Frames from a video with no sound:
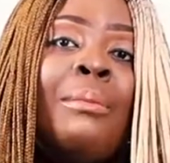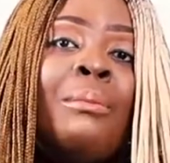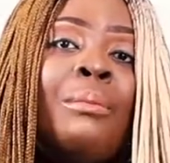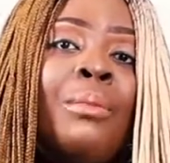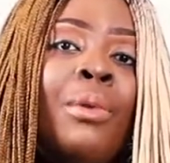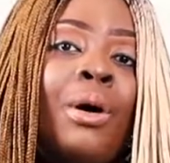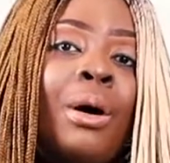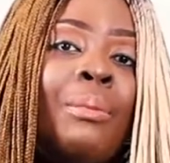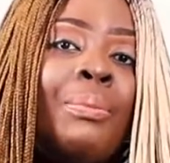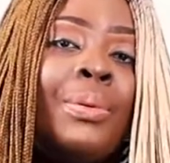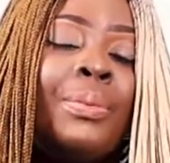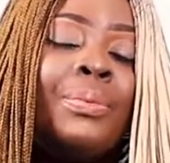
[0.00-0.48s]

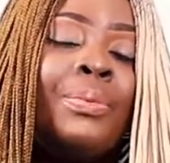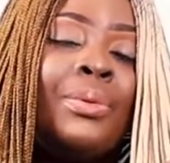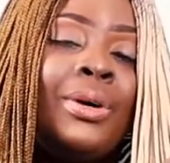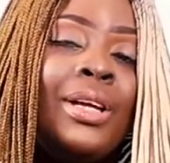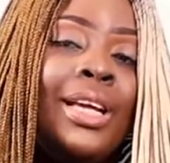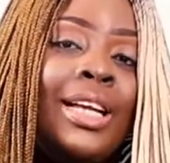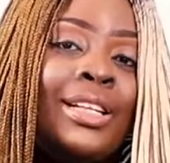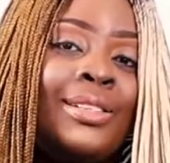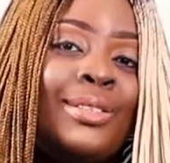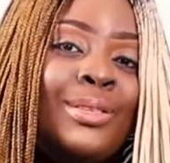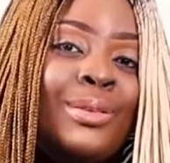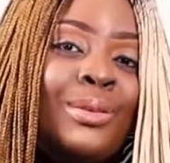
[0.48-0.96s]
And more people
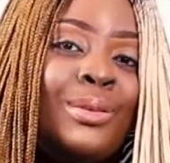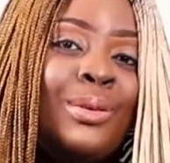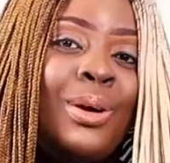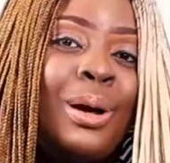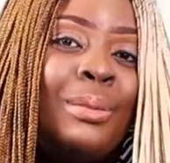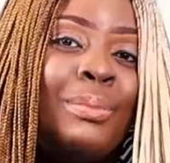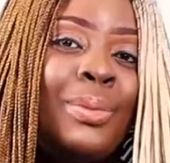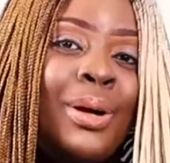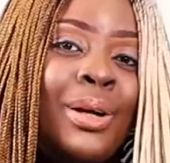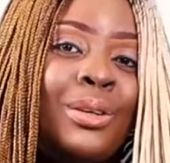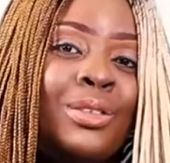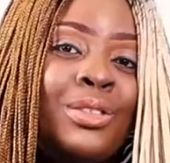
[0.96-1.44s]
get to
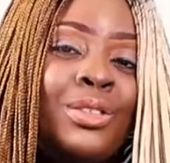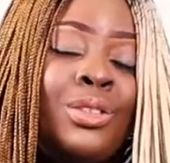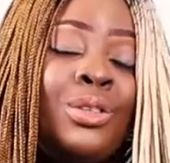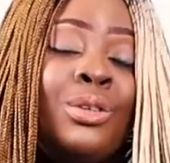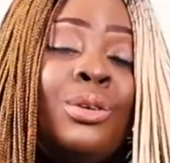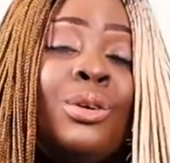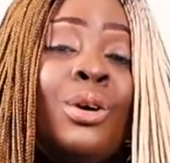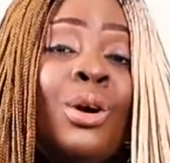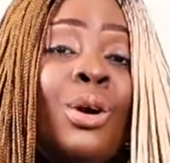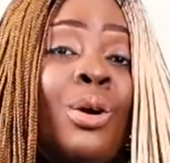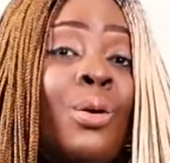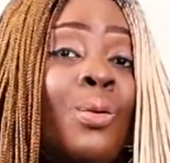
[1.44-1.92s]
know about
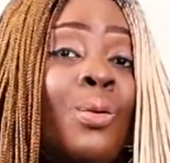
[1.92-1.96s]
you,